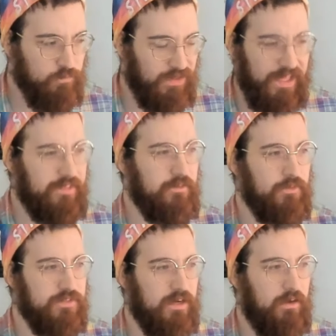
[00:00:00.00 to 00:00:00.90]
Well, neither of
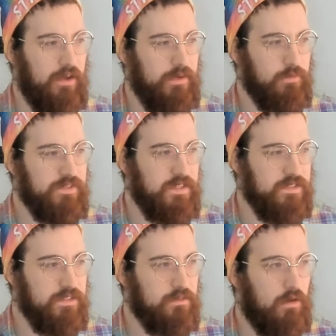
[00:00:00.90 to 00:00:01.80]
those are how anyone
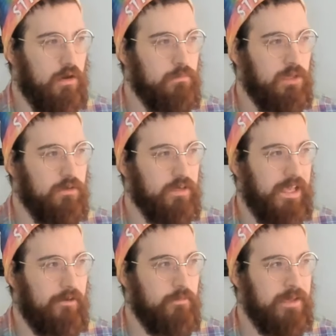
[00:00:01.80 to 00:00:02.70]
says it. Caramel or
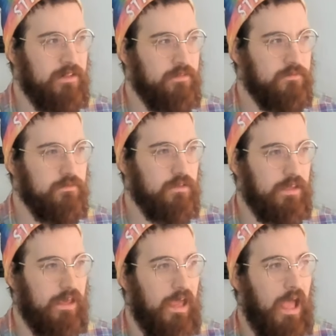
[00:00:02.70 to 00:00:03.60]
caramel?
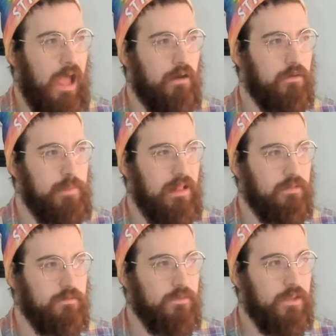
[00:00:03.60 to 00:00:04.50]
Caramel.
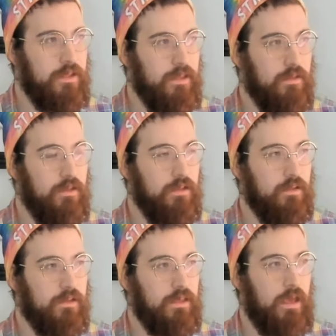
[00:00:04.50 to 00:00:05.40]

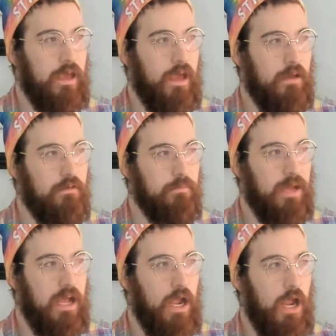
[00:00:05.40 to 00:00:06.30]

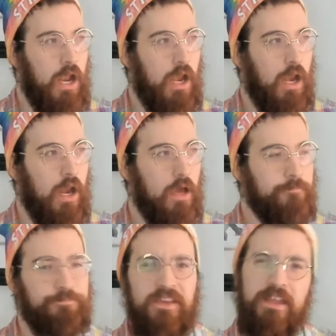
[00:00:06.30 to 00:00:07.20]
Caramel.
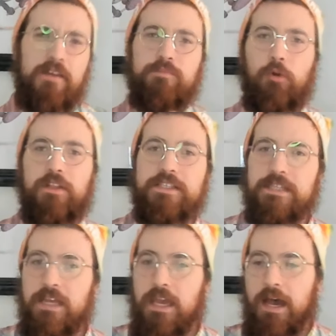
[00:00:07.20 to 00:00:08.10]
That was pointless.
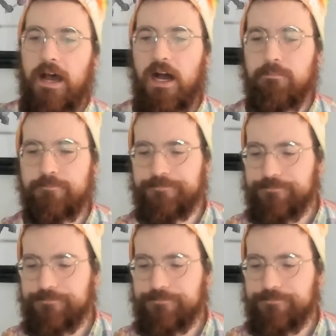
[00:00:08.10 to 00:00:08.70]
Um,